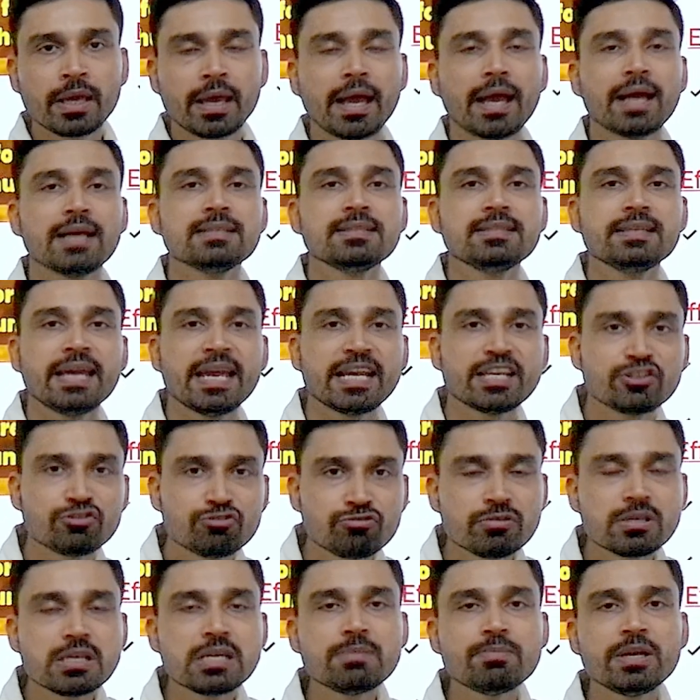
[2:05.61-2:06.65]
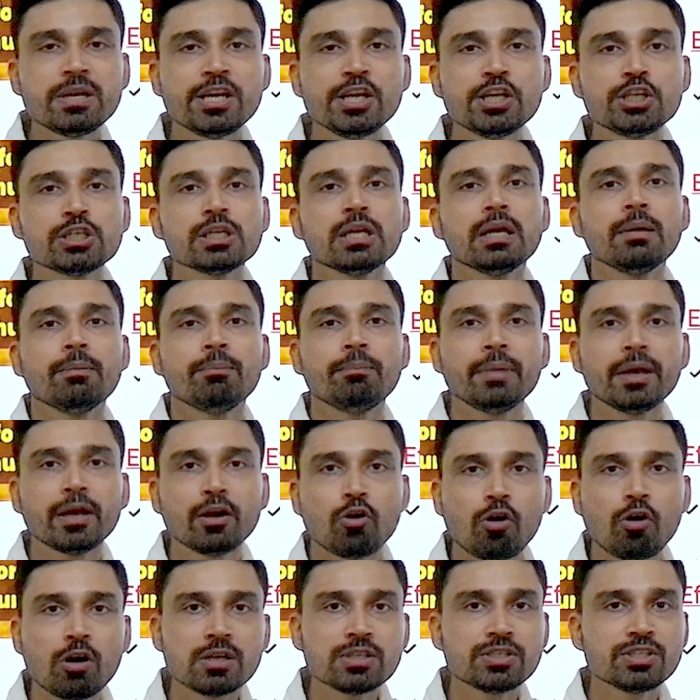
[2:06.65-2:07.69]
as the extreme heat may
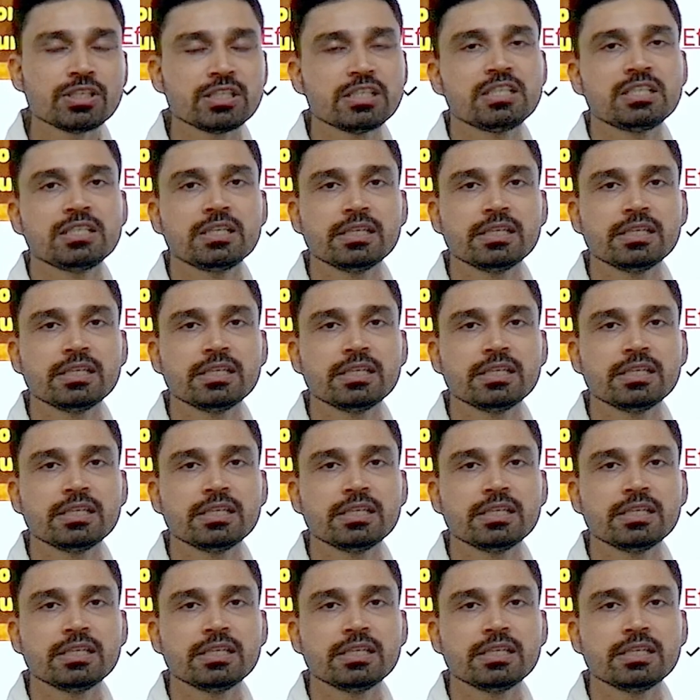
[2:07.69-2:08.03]
cause